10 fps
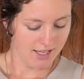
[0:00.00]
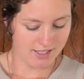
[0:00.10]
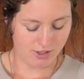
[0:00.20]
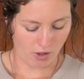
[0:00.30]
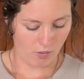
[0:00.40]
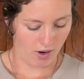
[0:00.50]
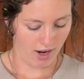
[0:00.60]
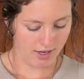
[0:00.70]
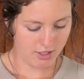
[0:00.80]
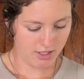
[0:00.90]
So
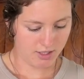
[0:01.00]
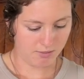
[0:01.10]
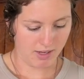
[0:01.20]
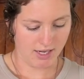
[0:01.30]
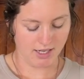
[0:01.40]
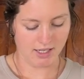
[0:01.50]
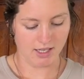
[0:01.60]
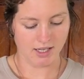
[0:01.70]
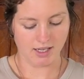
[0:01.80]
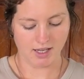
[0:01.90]
I just made,
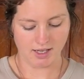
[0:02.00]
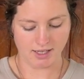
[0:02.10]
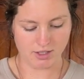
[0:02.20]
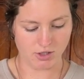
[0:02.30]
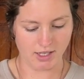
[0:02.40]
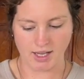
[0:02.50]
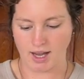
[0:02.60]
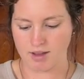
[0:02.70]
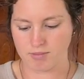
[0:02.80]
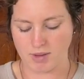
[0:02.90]
yesterday
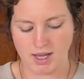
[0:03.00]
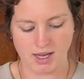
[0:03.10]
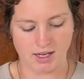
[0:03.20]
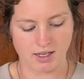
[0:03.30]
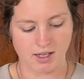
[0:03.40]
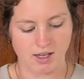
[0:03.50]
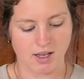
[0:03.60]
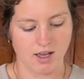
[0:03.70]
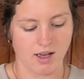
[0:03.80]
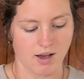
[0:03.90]
I made
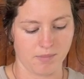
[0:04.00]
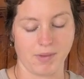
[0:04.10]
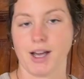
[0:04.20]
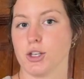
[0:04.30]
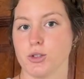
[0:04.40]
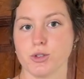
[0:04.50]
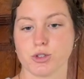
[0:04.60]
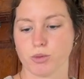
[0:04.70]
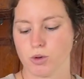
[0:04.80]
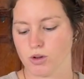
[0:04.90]
my
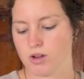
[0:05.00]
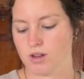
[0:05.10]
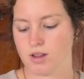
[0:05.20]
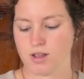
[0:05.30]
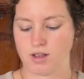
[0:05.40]
usual